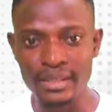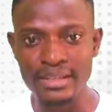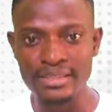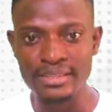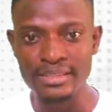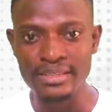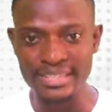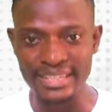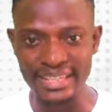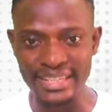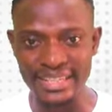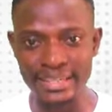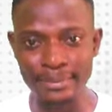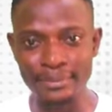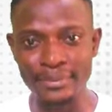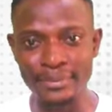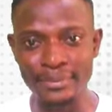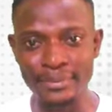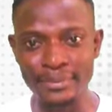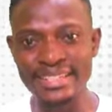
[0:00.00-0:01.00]
C. The
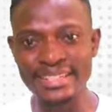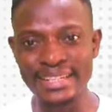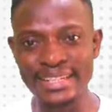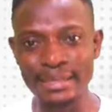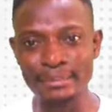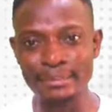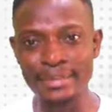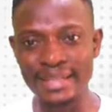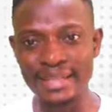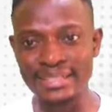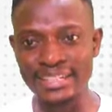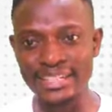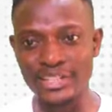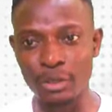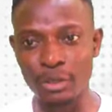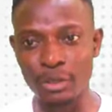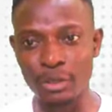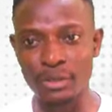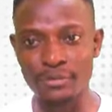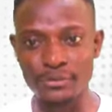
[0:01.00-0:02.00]
police claim that a
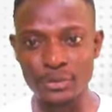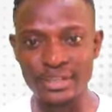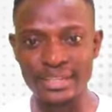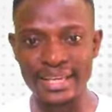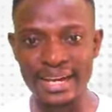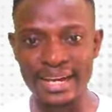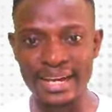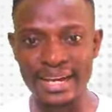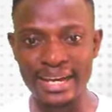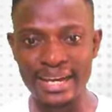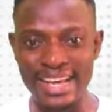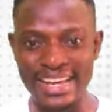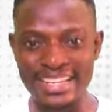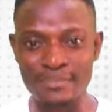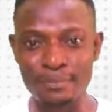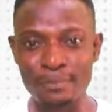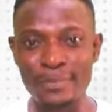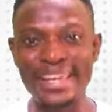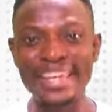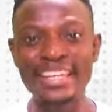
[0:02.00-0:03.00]
number of stolen cars has
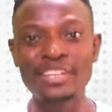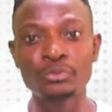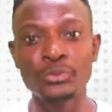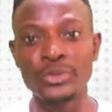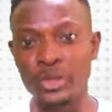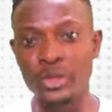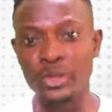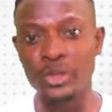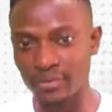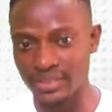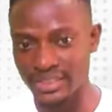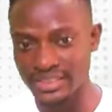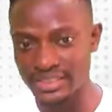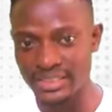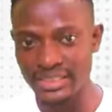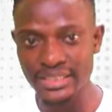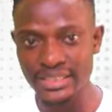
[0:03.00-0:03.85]
been recovered.